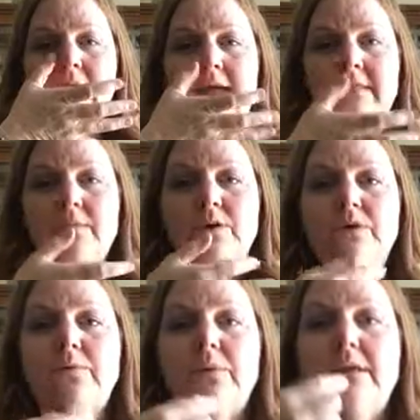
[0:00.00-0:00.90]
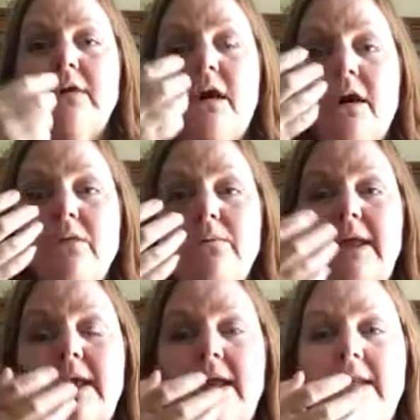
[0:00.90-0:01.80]
And then when you breathe all the
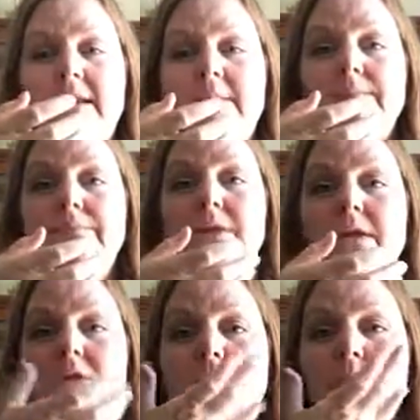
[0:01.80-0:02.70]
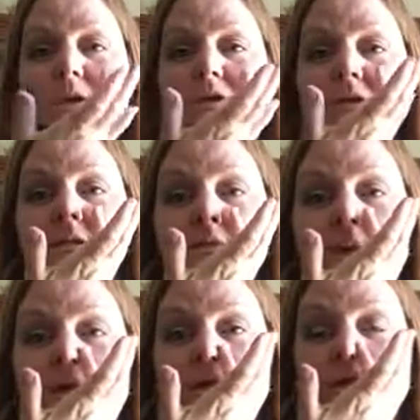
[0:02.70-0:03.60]
way in, you're going to
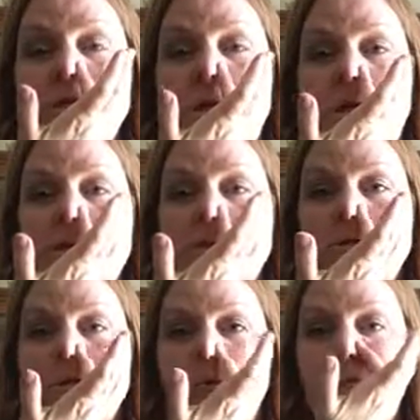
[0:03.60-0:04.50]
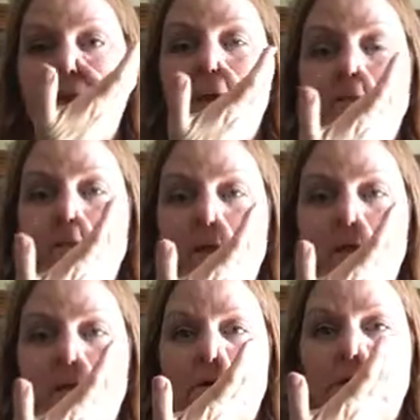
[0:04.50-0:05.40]
switch to your ring
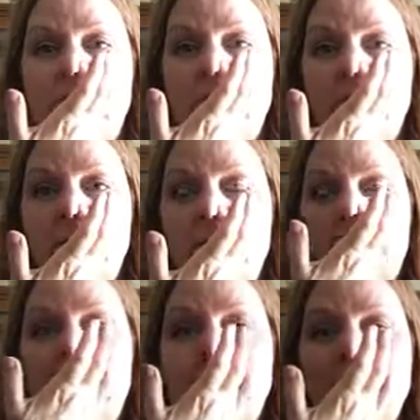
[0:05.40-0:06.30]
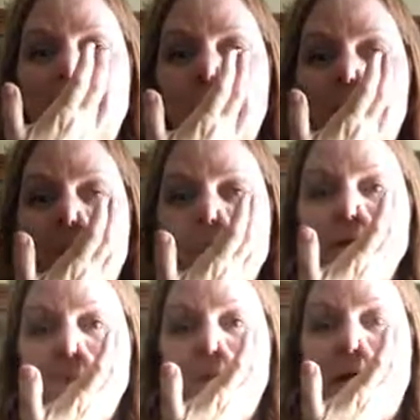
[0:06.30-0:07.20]
finger, keeping your arm
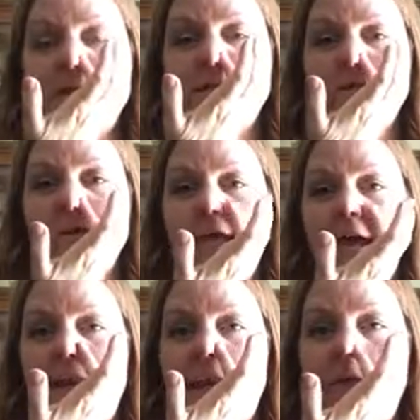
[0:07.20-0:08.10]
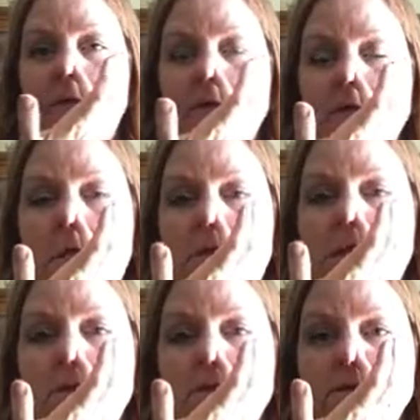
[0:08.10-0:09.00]
as relaxed as you can, and
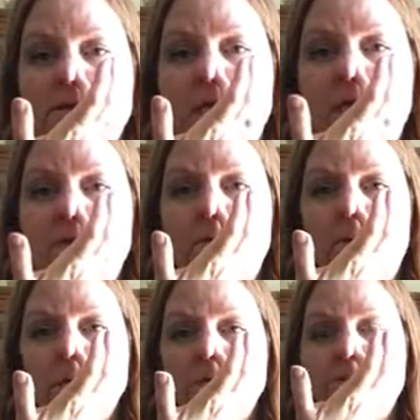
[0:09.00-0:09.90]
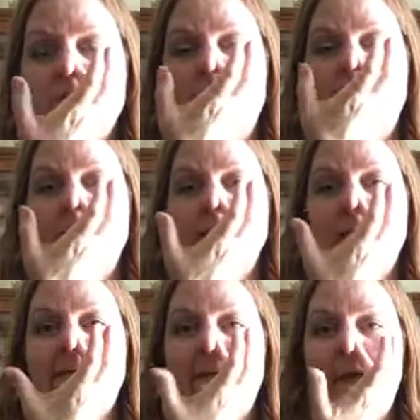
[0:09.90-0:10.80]
close the other nostril and then
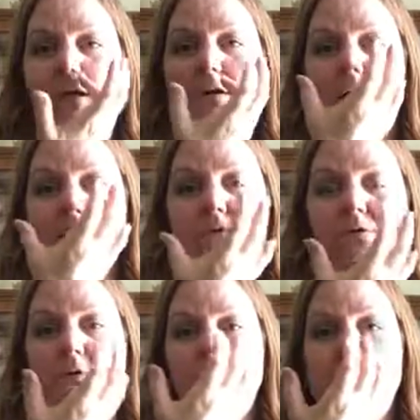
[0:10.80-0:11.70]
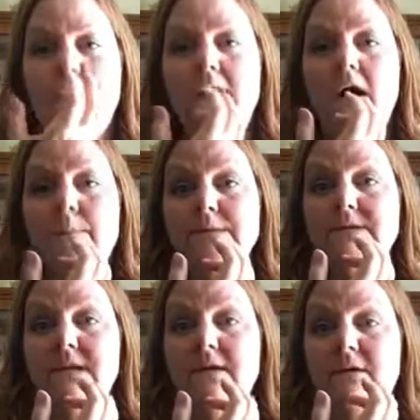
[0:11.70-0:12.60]
let the air out through the
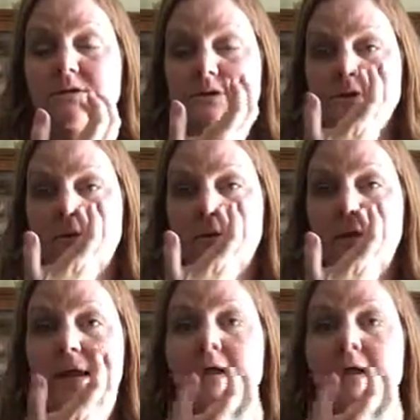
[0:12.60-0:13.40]
opposite nostril.